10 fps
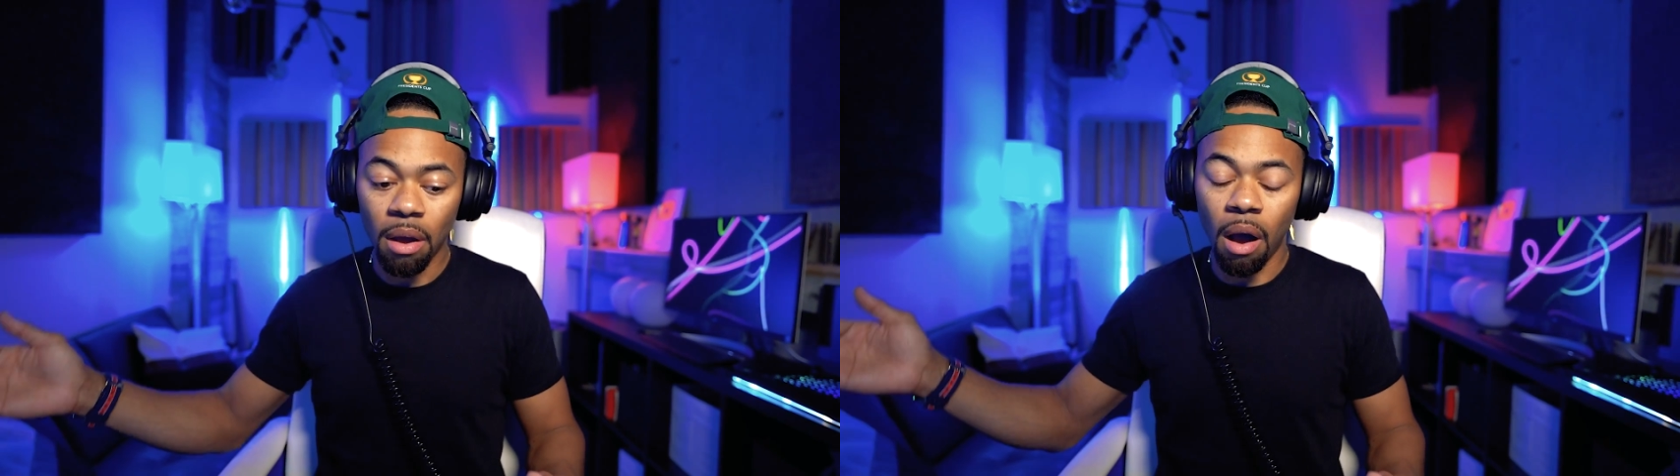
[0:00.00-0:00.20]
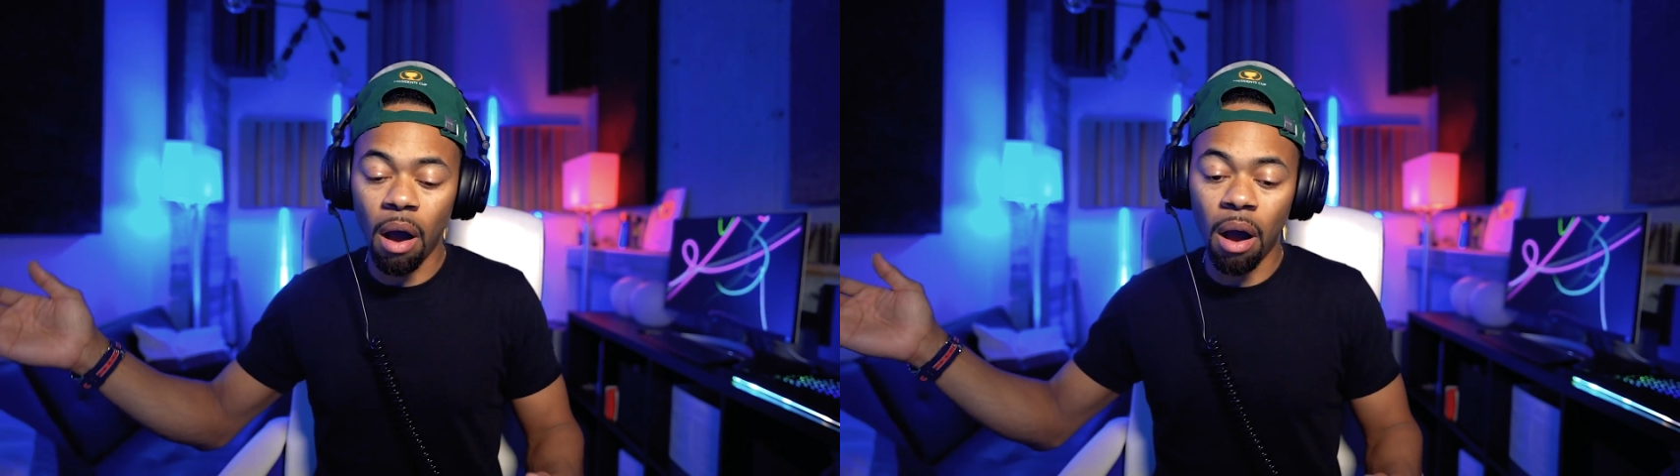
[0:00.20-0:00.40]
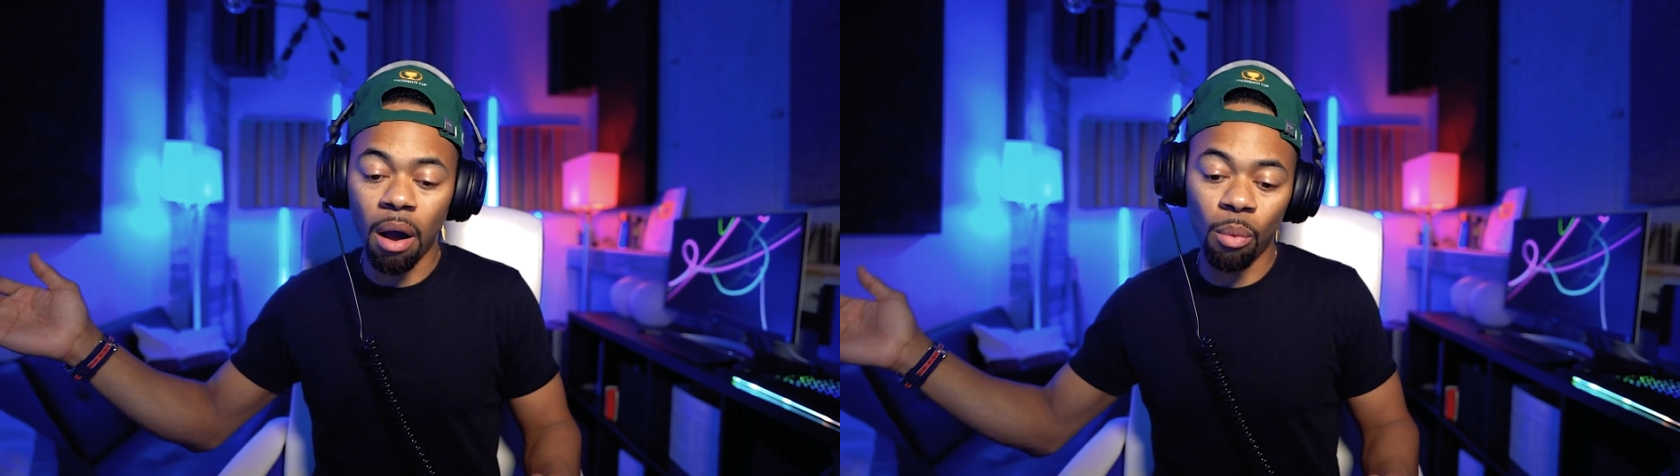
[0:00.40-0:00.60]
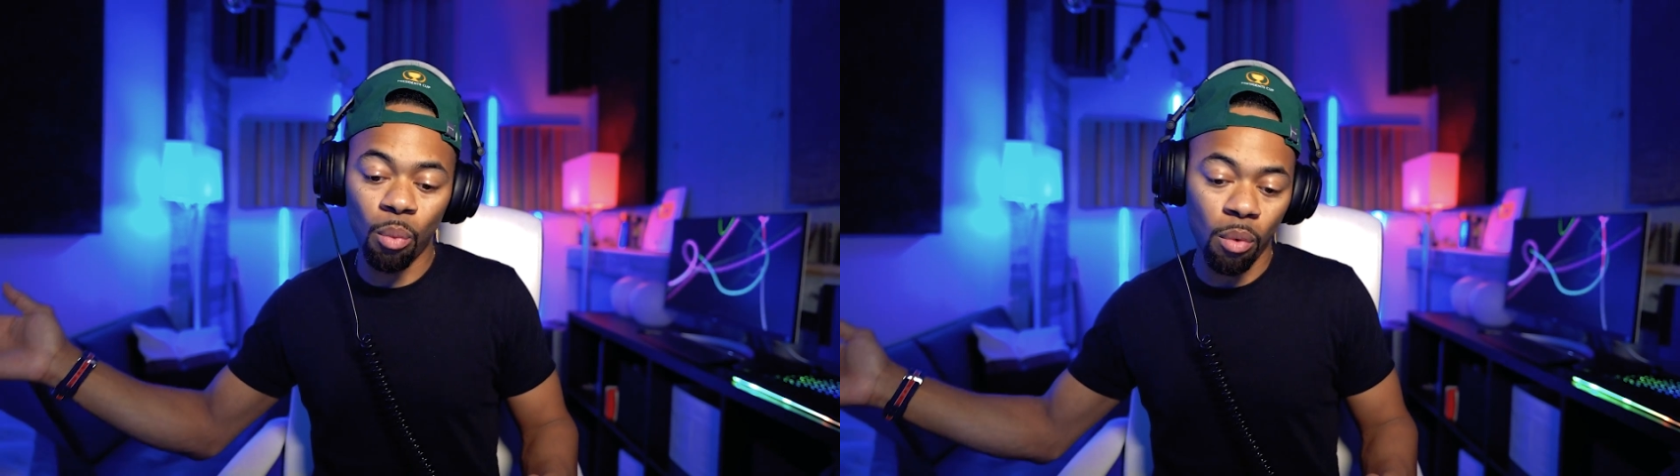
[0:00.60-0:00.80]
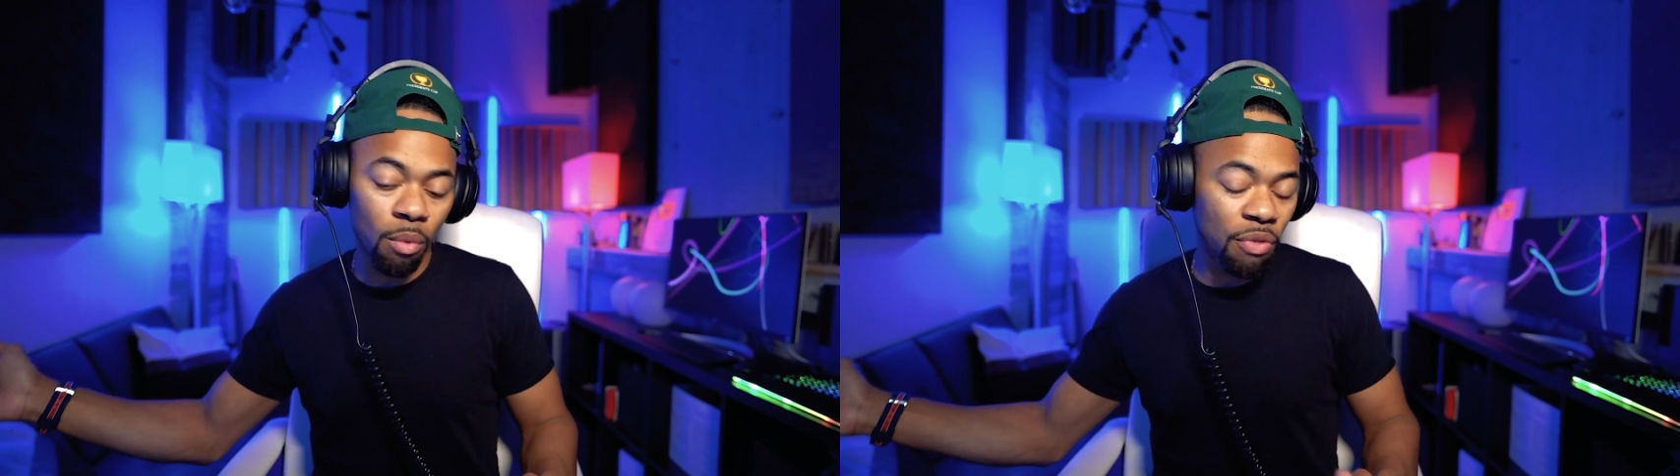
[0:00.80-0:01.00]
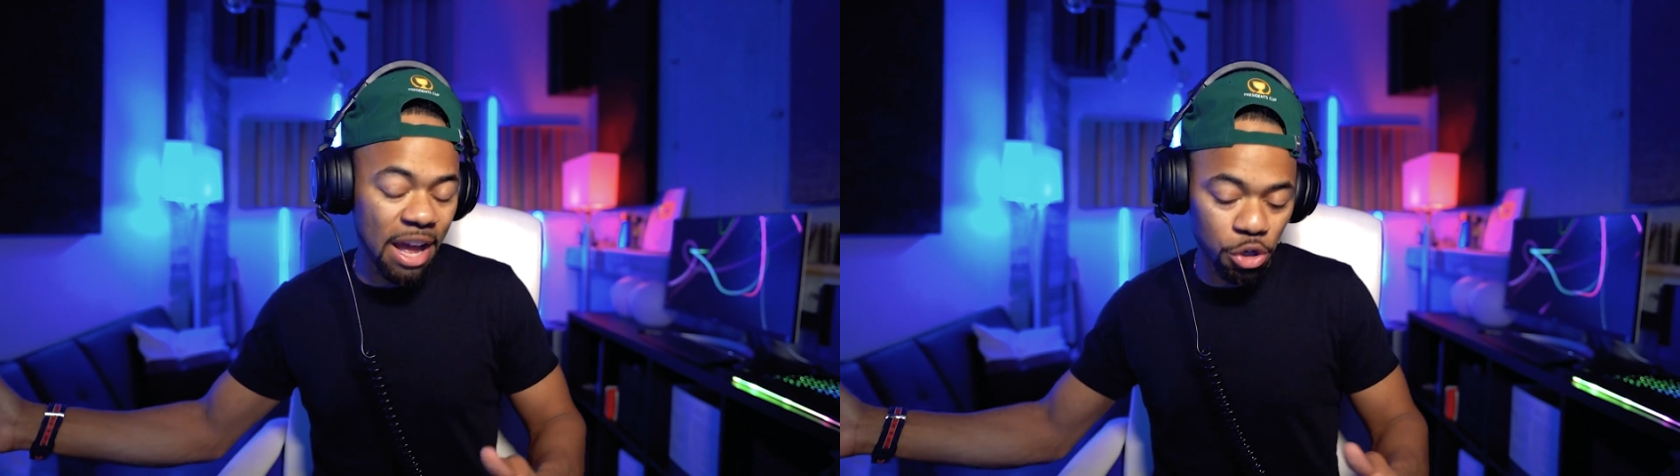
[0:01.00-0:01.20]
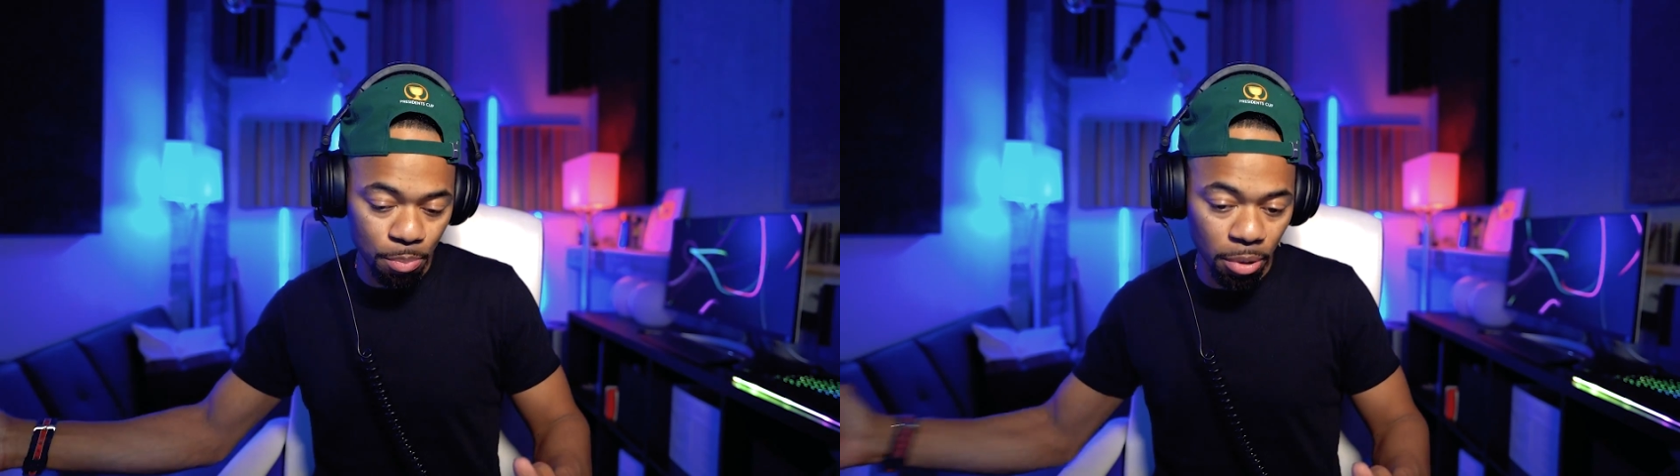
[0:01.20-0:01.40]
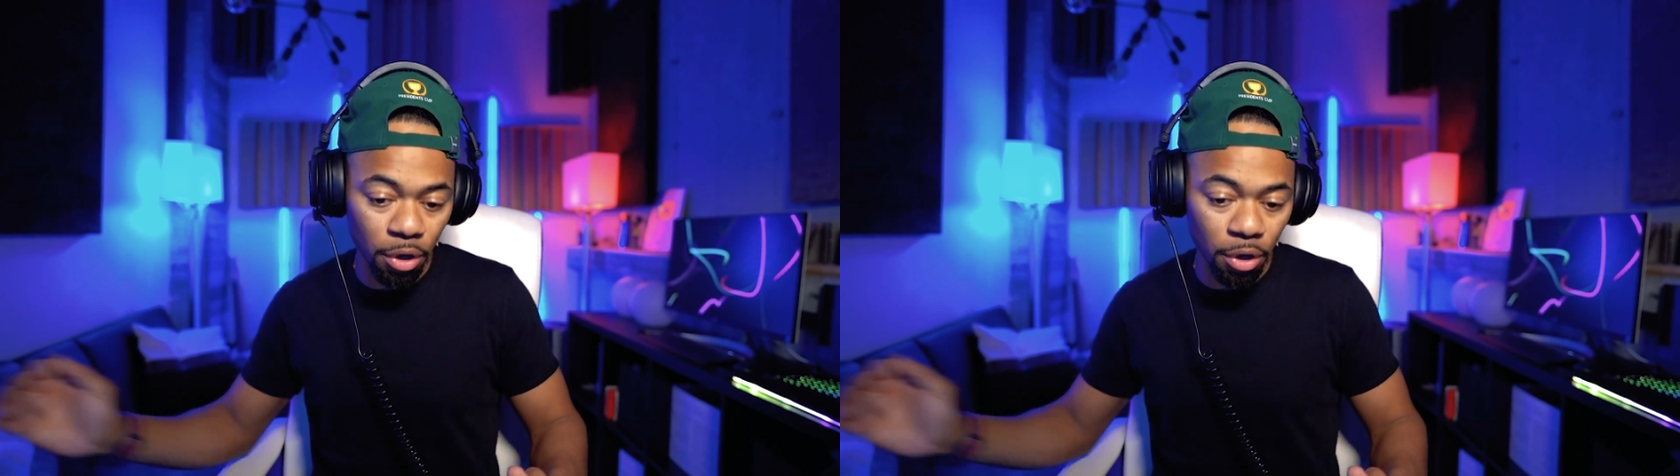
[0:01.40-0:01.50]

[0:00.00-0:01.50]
uh, that you put